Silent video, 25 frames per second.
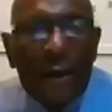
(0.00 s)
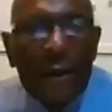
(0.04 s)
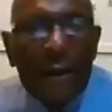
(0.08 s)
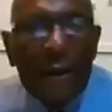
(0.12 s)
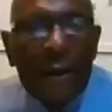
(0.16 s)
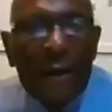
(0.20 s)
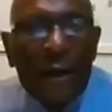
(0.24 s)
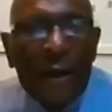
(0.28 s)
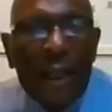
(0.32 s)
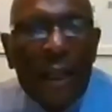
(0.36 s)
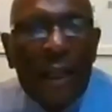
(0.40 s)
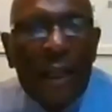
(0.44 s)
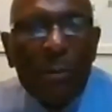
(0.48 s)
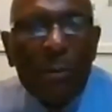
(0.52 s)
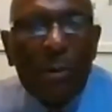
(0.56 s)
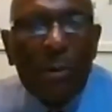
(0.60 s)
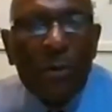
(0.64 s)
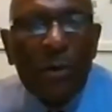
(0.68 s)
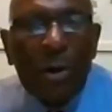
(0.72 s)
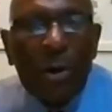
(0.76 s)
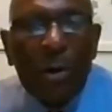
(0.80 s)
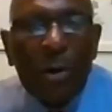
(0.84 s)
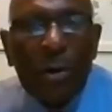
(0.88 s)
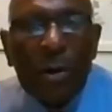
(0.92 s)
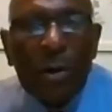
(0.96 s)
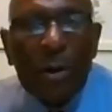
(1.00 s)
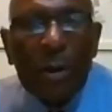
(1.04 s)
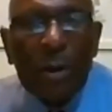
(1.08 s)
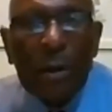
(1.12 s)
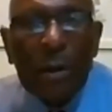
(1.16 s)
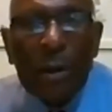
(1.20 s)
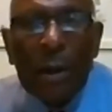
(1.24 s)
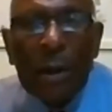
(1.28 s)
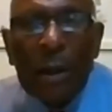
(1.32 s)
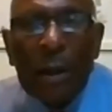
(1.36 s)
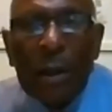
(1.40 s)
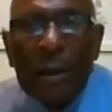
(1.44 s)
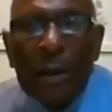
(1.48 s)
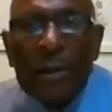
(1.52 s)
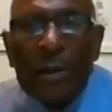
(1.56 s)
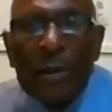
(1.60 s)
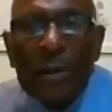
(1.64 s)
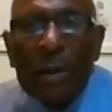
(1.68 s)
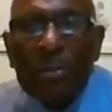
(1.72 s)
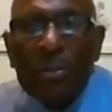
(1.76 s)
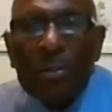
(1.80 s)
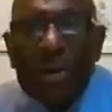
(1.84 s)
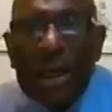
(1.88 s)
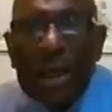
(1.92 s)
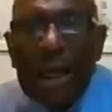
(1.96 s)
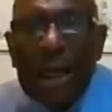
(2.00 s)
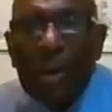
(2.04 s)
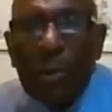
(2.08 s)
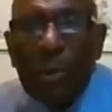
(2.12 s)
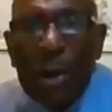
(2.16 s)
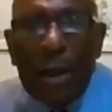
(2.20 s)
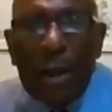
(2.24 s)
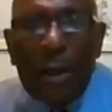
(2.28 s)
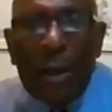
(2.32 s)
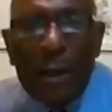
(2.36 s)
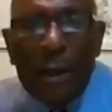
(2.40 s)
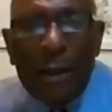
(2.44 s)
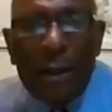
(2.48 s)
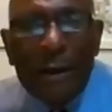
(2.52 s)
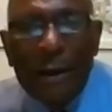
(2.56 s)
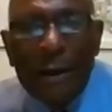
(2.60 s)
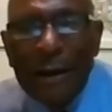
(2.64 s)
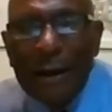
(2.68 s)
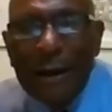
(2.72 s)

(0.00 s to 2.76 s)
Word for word: in the name of the Lord. Sometimes we